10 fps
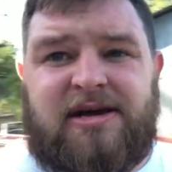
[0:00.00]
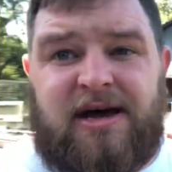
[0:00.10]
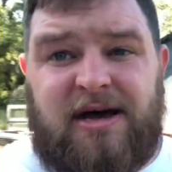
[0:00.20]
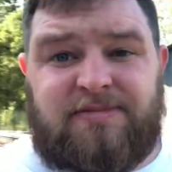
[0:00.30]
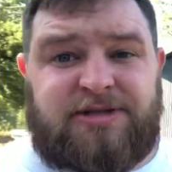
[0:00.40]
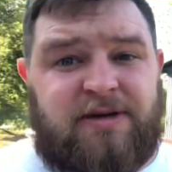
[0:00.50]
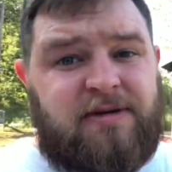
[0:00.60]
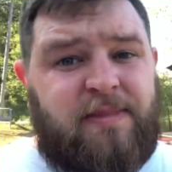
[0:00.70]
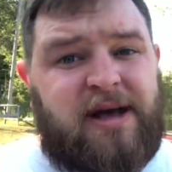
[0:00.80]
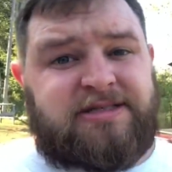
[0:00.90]
Um, so
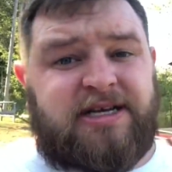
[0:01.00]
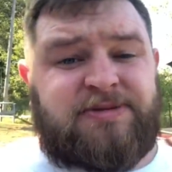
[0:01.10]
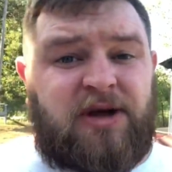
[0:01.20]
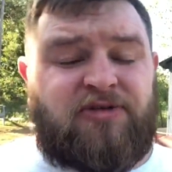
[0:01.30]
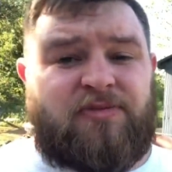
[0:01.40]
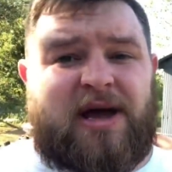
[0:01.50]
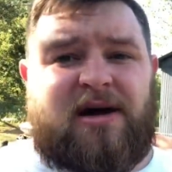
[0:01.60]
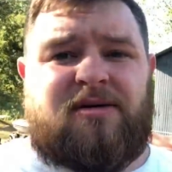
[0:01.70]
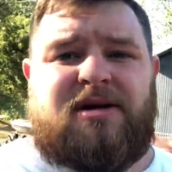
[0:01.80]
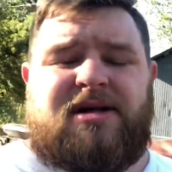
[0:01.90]
about six months from
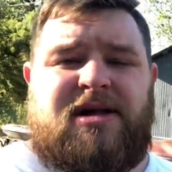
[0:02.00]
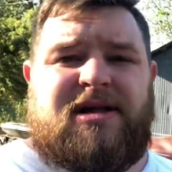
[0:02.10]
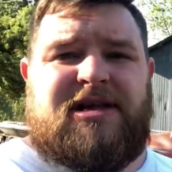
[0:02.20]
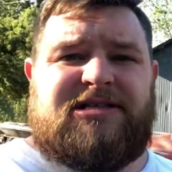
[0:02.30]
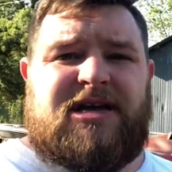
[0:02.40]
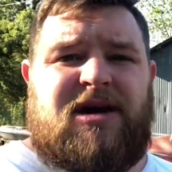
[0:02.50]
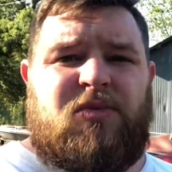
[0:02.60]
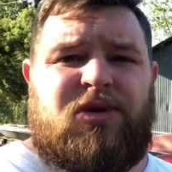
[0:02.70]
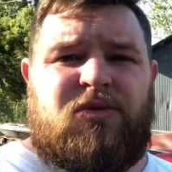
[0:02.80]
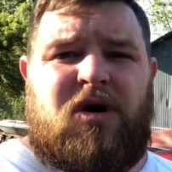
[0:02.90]
now, is uh,
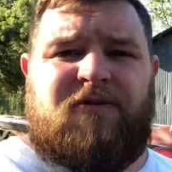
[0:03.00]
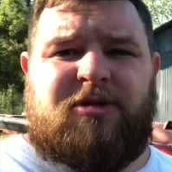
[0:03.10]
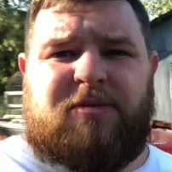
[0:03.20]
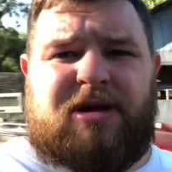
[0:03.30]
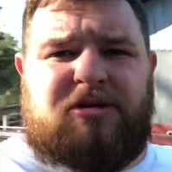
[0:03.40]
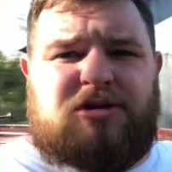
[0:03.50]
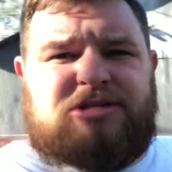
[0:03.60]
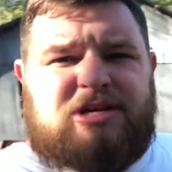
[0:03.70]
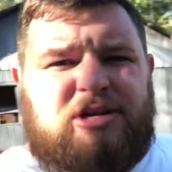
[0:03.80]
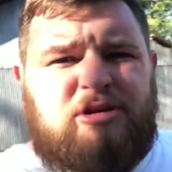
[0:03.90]
when we'll hopefully be
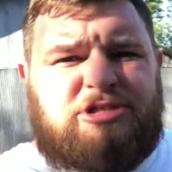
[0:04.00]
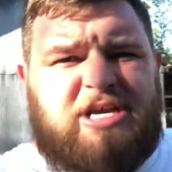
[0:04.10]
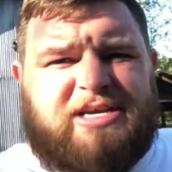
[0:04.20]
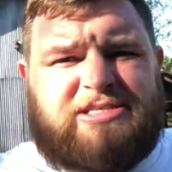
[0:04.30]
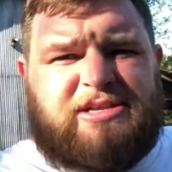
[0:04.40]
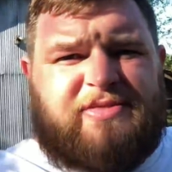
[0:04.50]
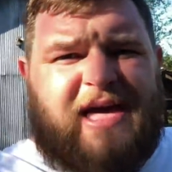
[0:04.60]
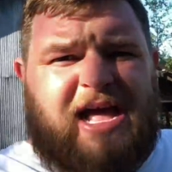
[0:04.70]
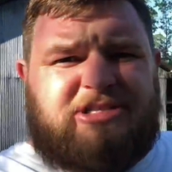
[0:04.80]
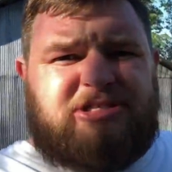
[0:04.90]
introducing new chicks to
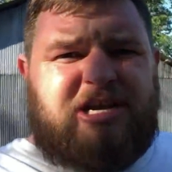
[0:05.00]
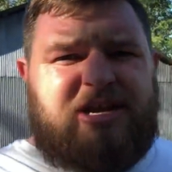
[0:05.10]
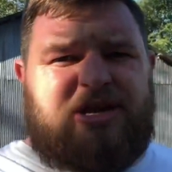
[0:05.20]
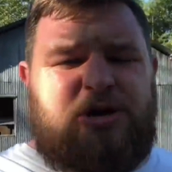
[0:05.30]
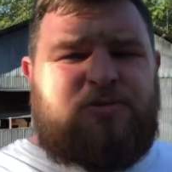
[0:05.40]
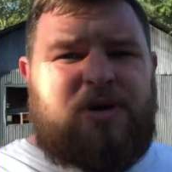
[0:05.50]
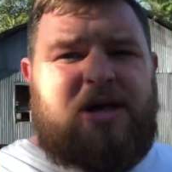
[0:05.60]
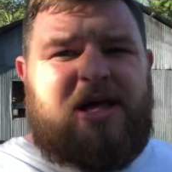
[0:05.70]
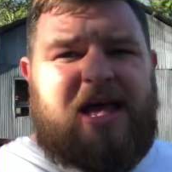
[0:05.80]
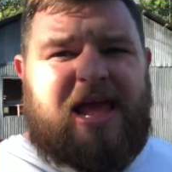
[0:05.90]
that chicken coop.
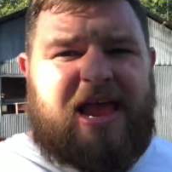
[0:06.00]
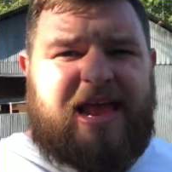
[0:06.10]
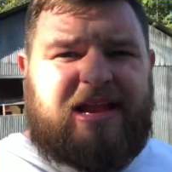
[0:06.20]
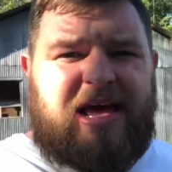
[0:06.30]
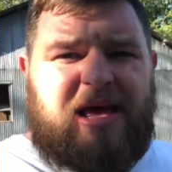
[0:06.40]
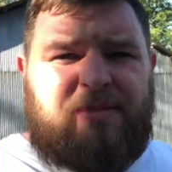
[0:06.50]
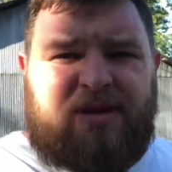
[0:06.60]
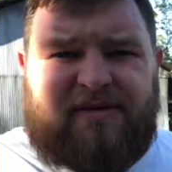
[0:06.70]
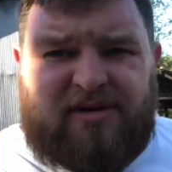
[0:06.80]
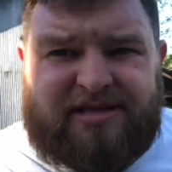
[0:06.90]
And uh, I
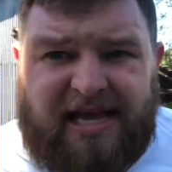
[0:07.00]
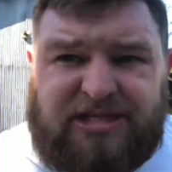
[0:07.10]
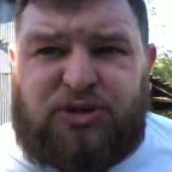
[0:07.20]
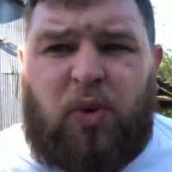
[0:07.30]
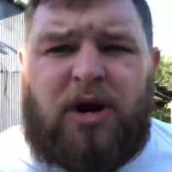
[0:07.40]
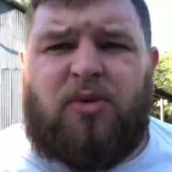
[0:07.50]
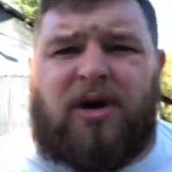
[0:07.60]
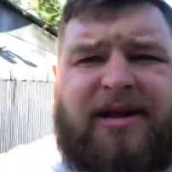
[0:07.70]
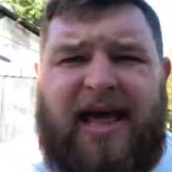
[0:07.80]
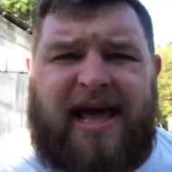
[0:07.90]
believe it only takes 21
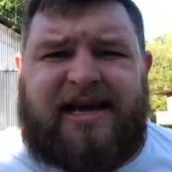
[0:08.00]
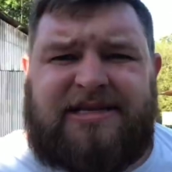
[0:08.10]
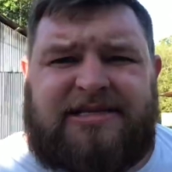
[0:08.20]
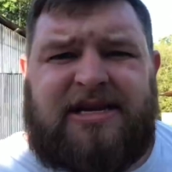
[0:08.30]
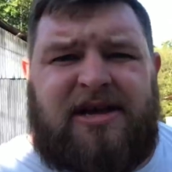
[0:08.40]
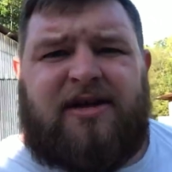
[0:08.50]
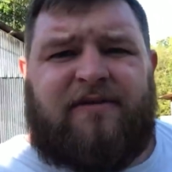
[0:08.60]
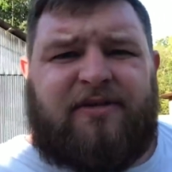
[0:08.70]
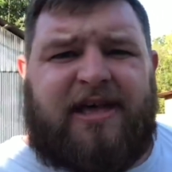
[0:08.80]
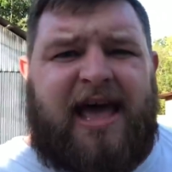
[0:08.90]
days
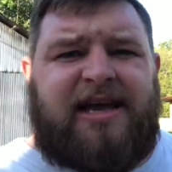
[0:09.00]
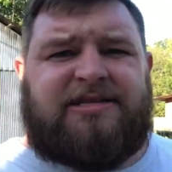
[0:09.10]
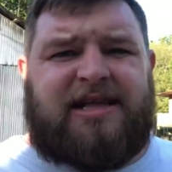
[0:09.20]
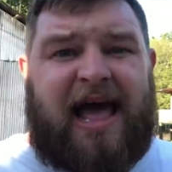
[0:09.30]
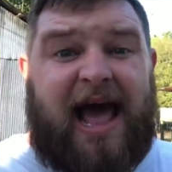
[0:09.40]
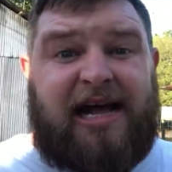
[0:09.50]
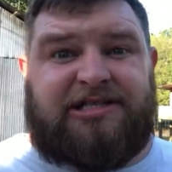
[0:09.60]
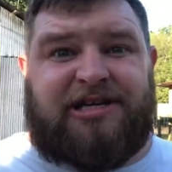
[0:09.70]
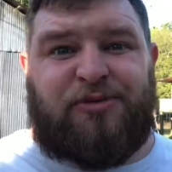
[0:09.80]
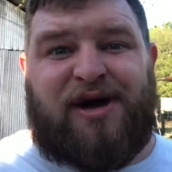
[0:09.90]
for the eggs to
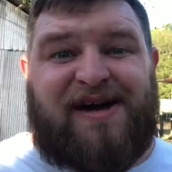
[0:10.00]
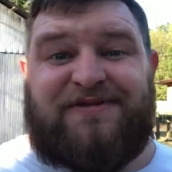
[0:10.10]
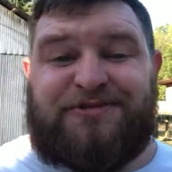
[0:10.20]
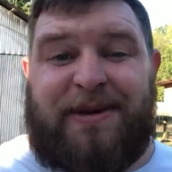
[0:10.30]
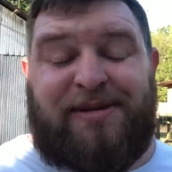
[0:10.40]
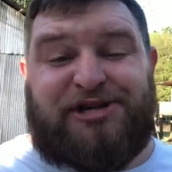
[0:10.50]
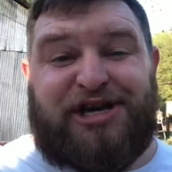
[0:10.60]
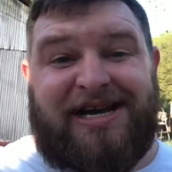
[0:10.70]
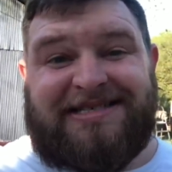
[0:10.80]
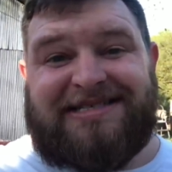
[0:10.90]
hatch and we'll have baby
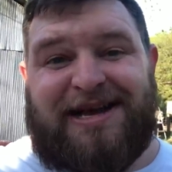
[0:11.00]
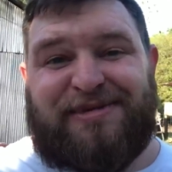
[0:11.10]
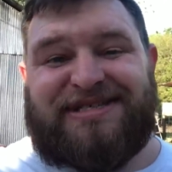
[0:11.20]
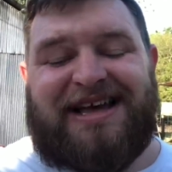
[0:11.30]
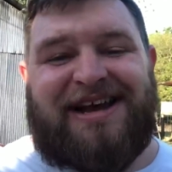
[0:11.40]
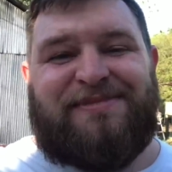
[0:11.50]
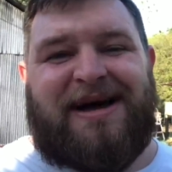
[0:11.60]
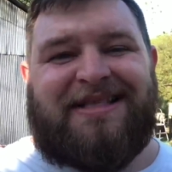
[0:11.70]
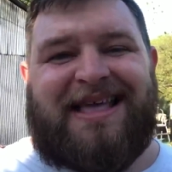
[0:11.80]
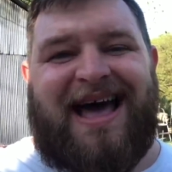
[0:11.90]
chicks. I'm excited
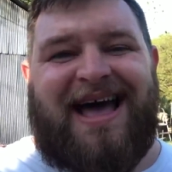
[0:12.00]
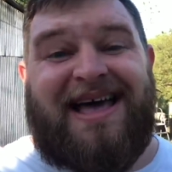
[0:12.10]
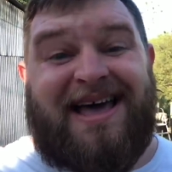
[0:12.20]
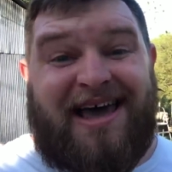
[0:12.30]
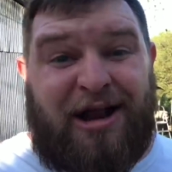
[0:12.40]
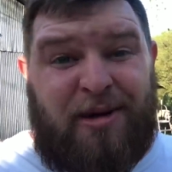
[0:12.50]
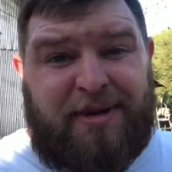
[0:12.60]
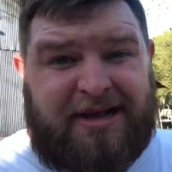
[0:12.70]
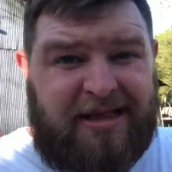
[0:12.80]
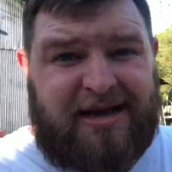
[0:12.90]
about that. And I'll be
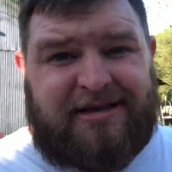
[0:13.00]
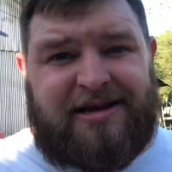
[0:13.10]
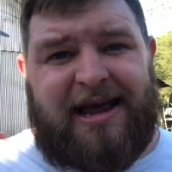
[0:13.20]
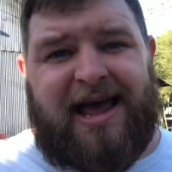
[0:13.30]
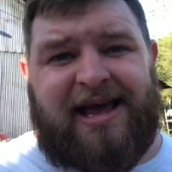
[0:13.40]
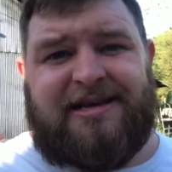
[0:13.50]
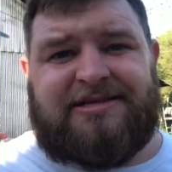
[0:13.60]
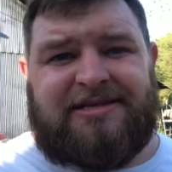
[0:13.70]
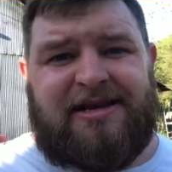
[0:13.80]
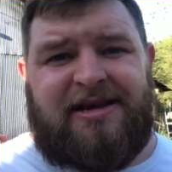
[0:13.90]
collecting eggs
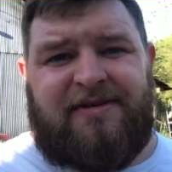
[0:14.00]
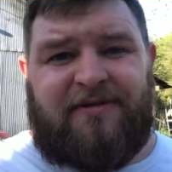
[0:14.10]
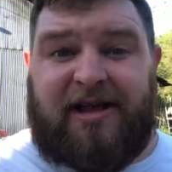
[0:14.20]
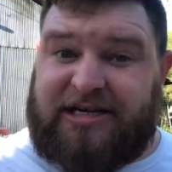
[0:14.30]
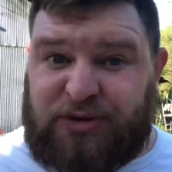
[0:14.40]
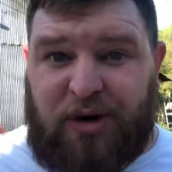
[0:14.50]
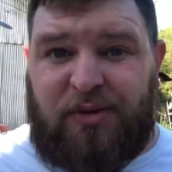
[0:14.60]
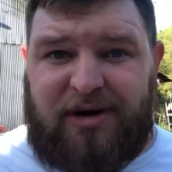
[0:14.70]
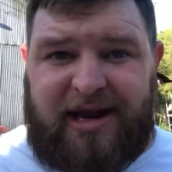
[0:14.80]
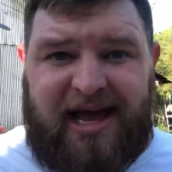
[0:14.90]
for the next
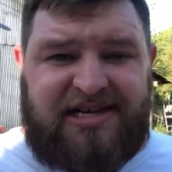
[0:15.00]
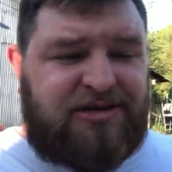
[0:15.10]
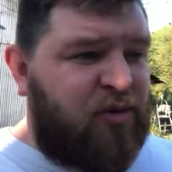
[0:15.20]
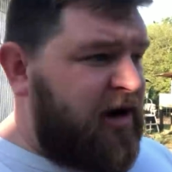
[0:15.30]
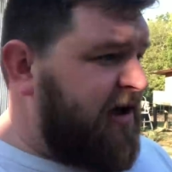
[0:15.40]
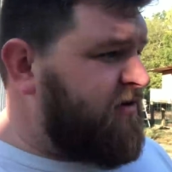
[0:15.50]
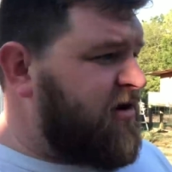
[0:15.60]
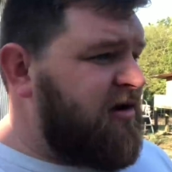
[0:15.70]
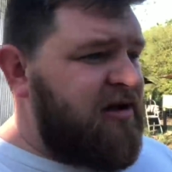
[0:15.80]
21 days or whatever